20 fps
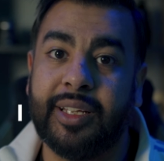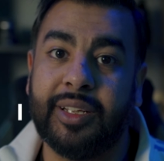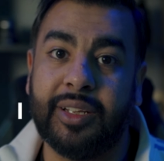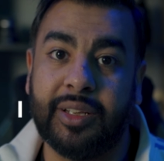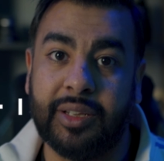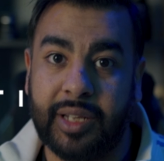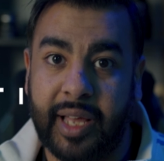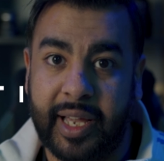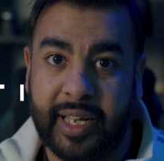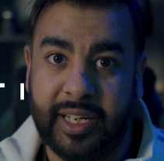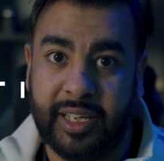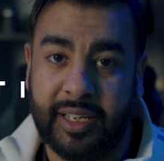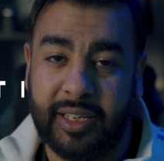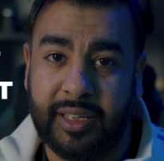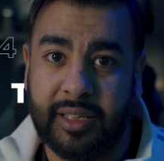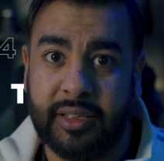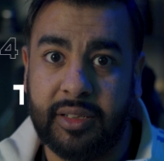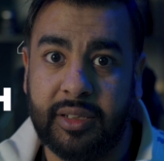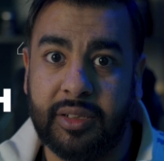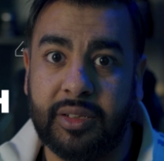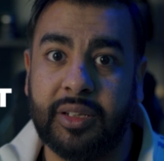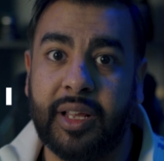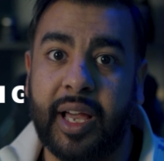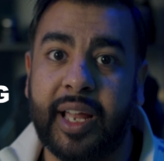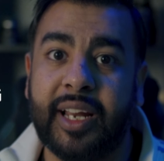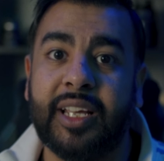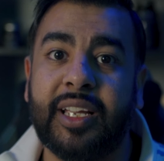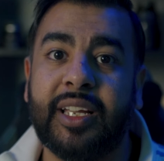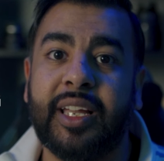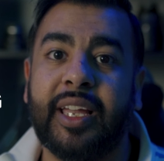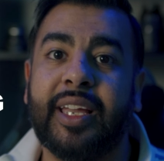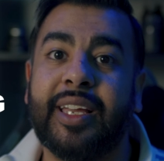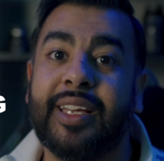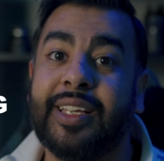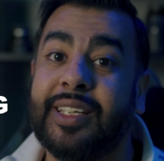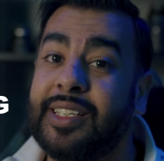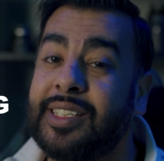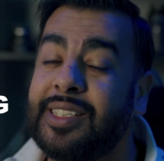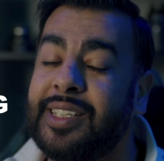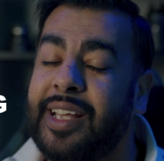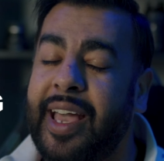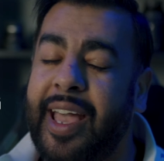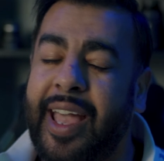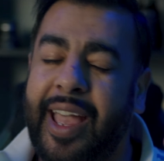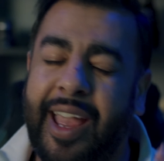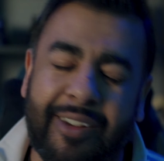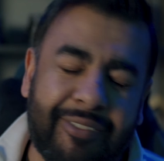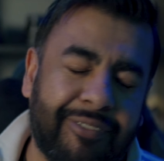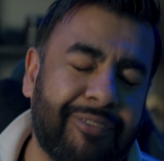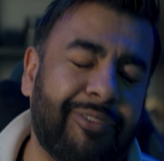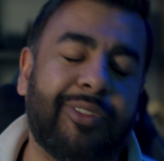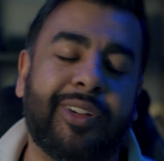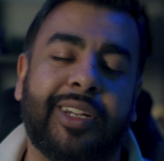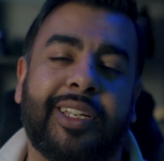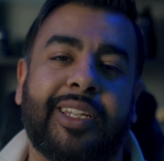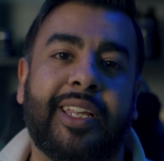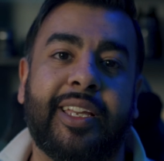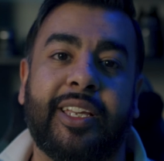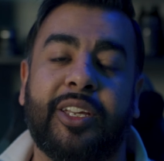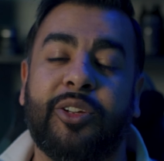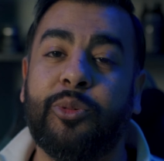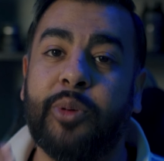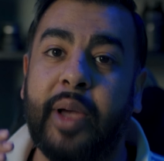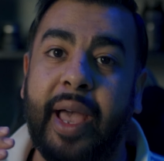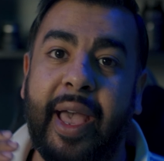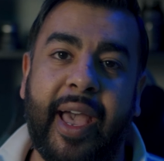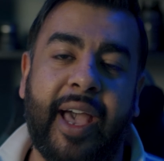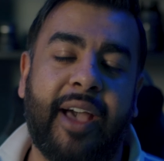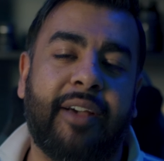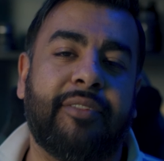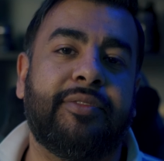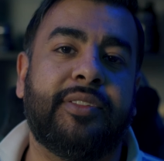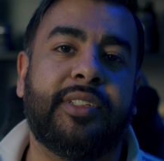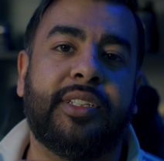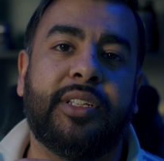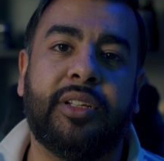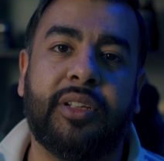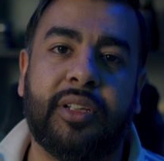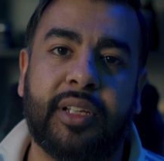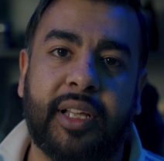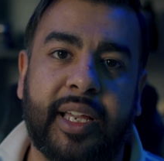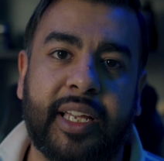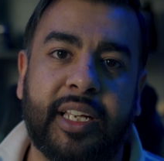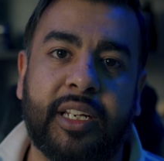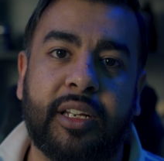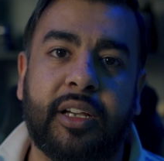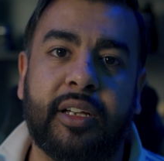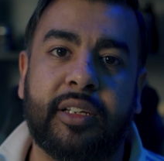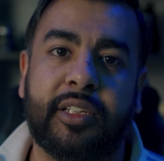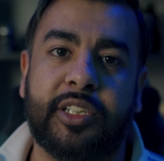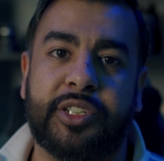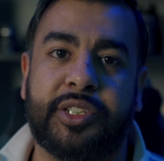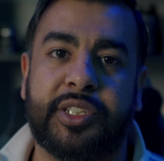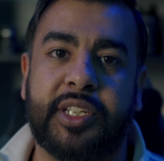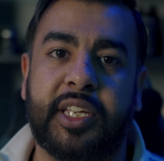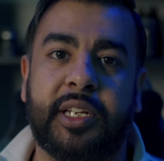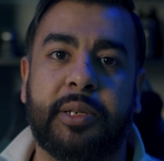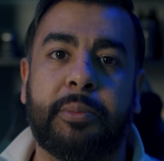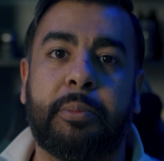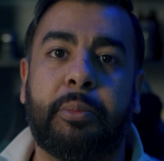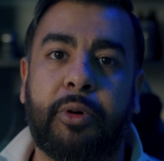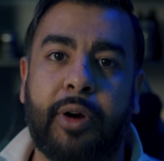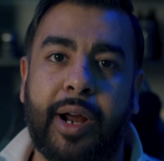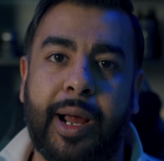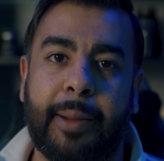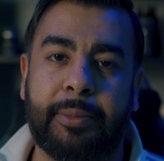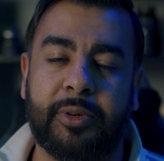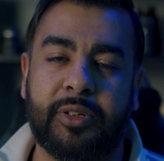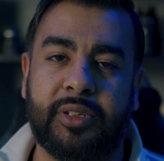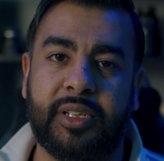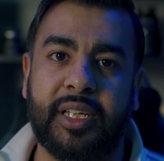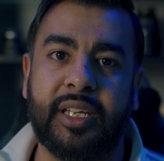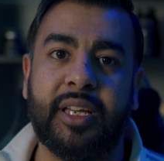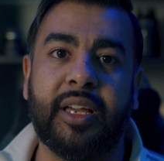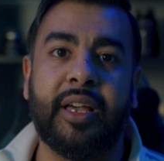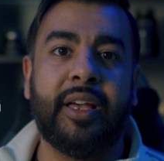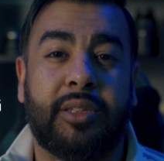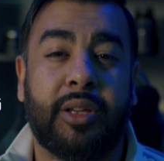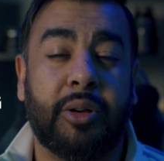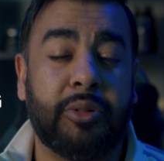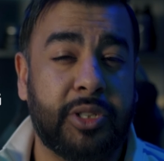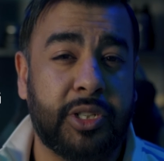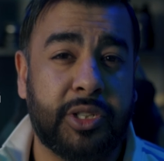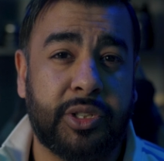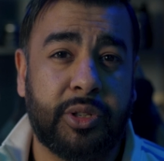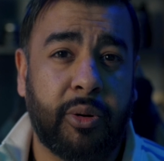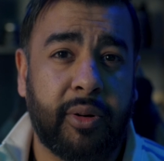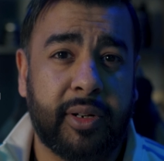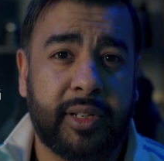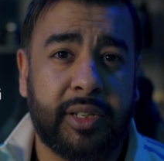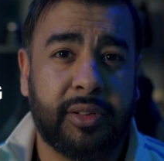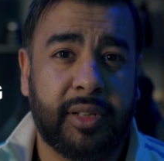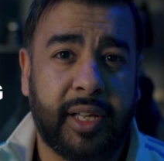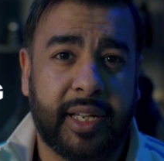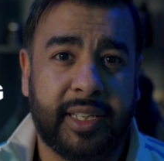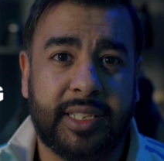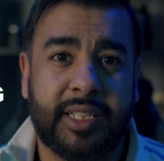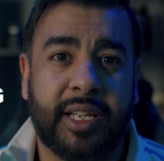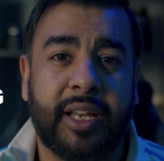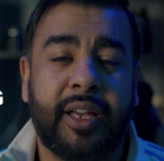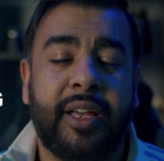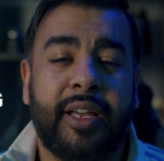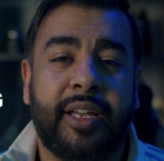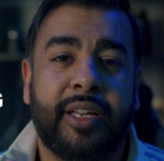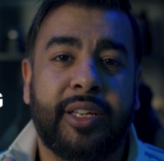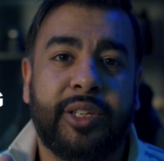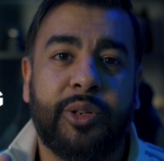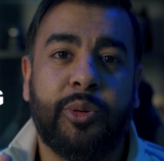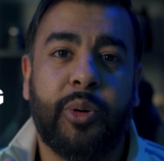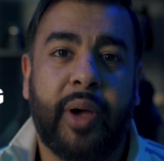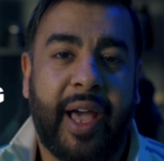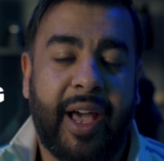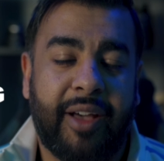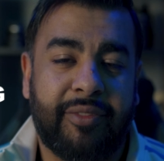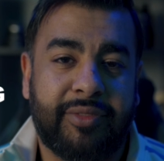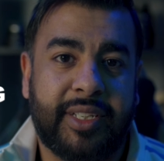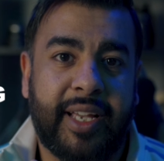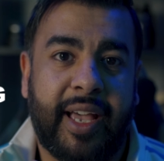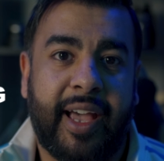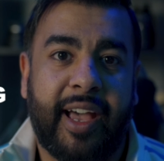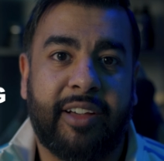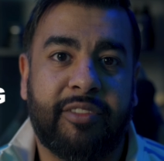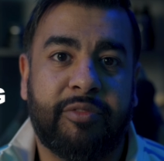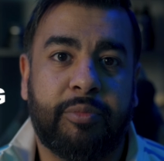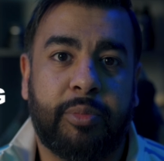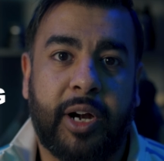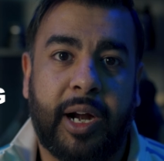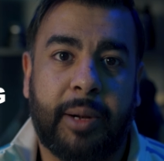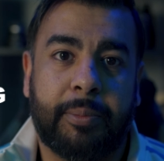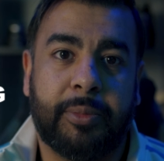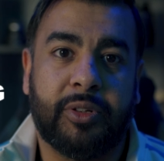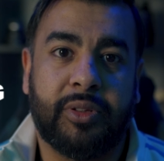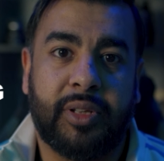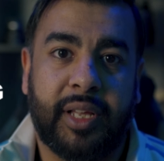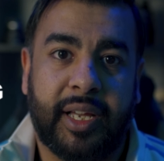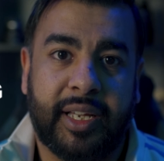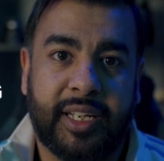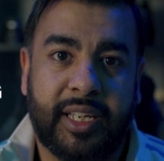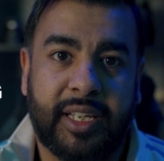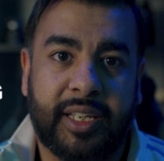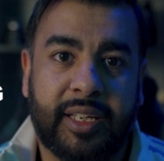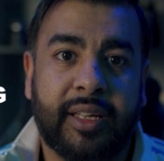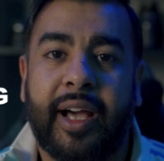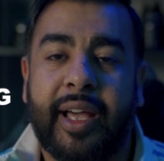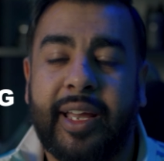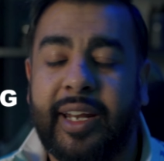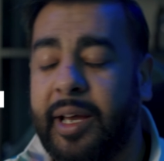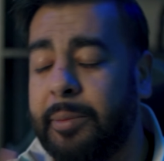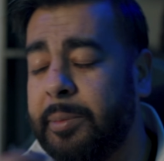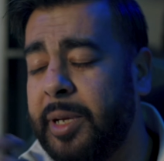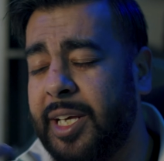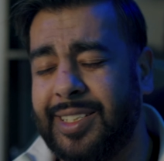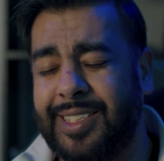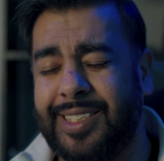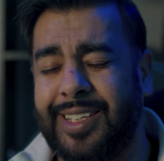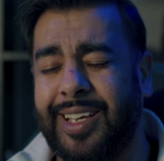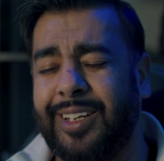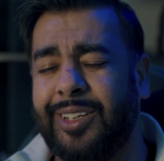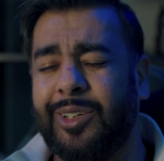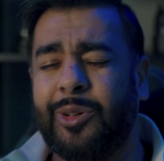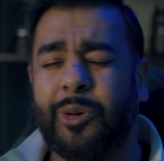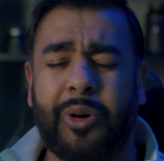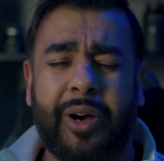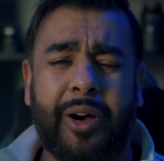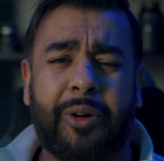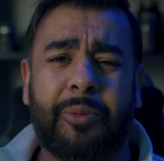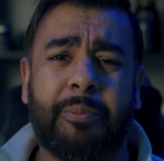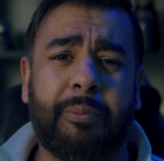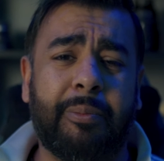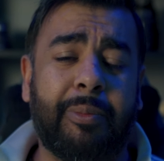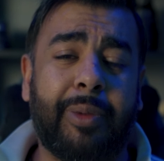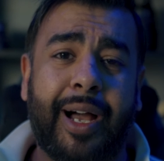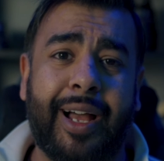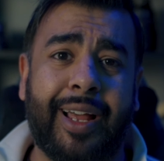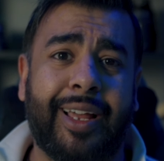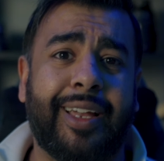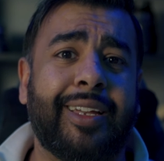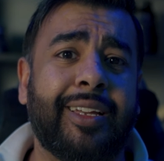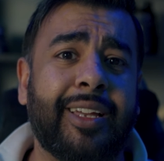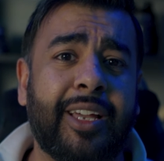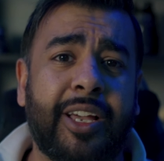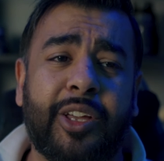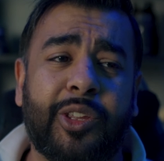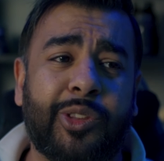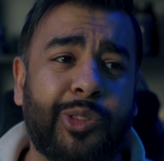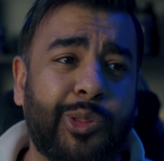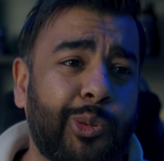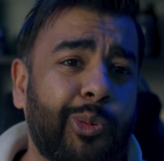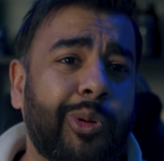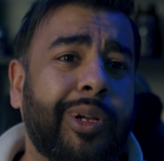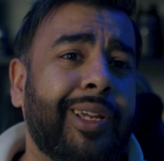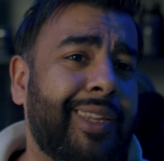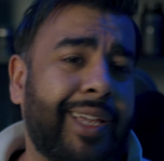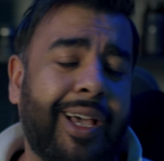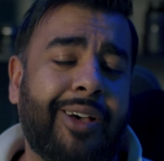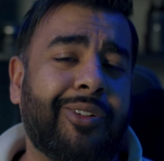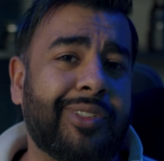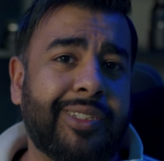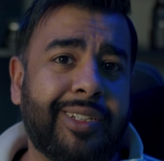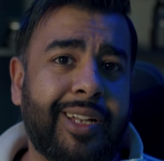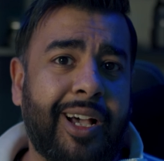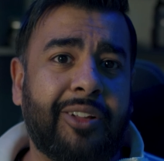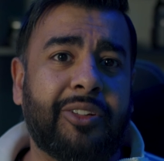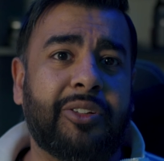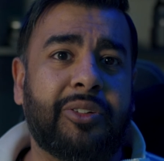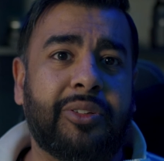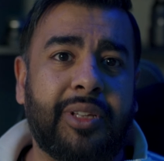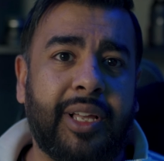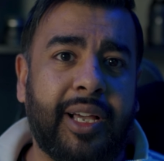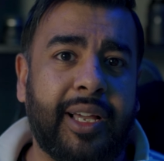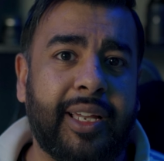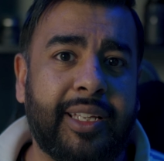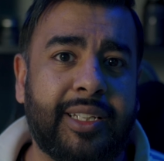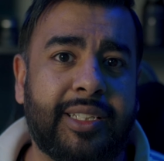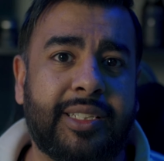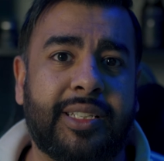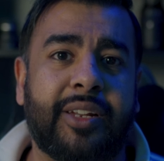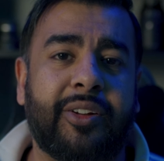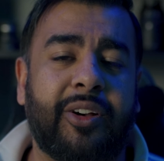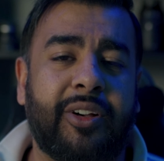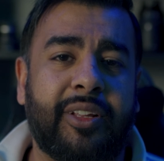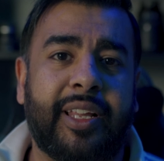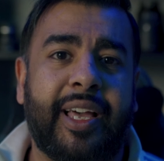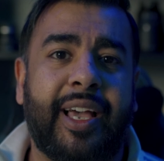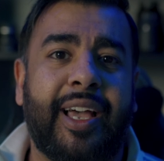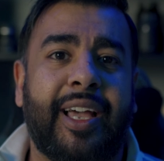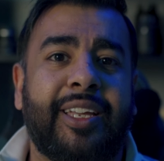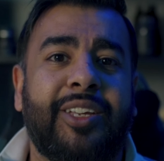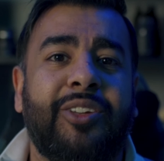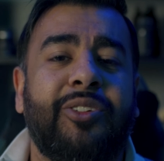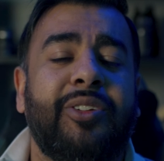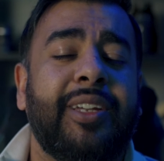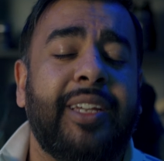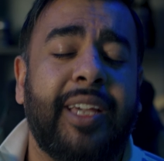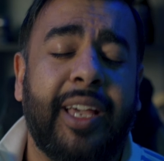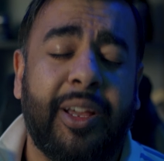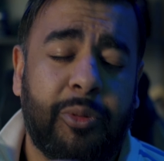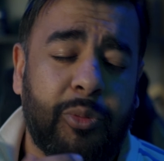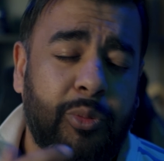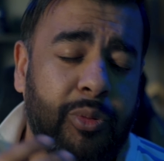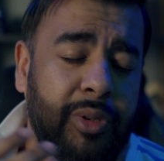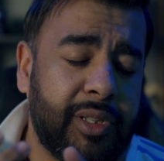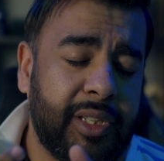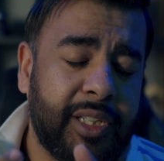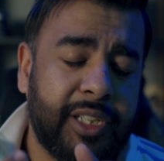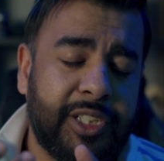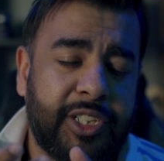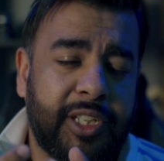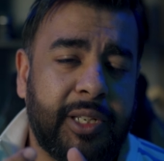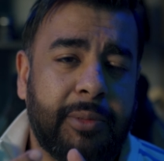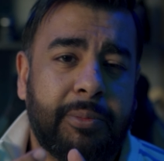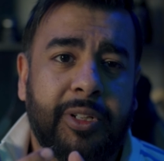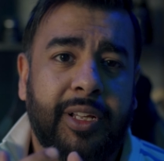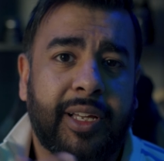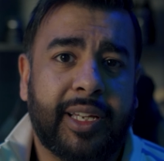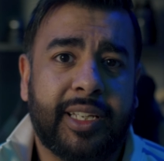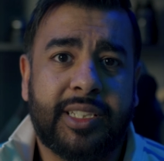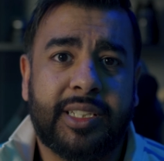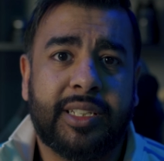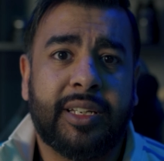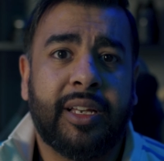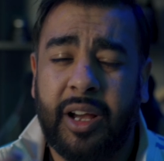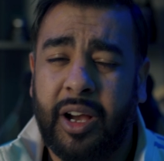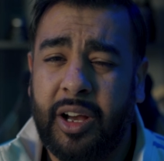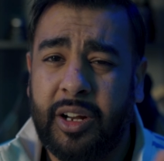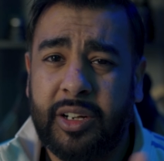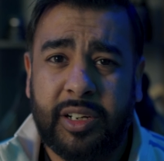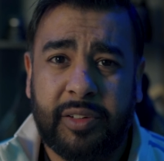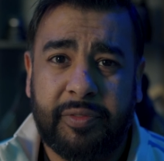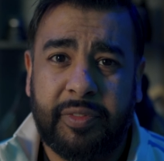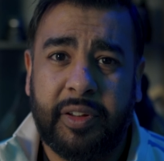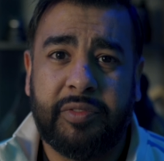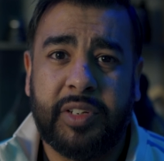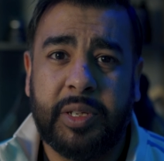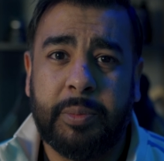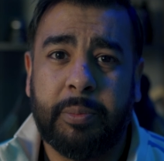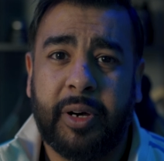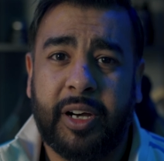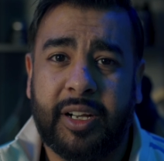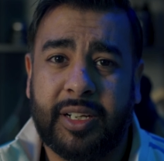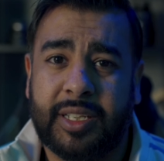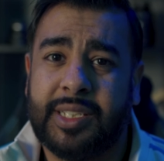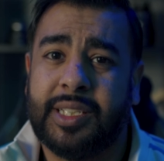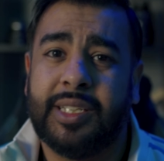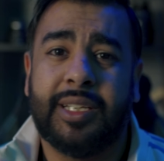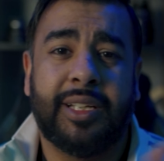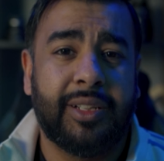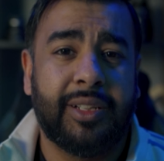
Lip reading: Lighting. Lighting is everything. You have to light your scene properly. Don't just throw on your lights. You have to have proper lighting. And I'm not saying go out and buy $3,000 lights and all that. You can get really cheap lights under 50 bucks.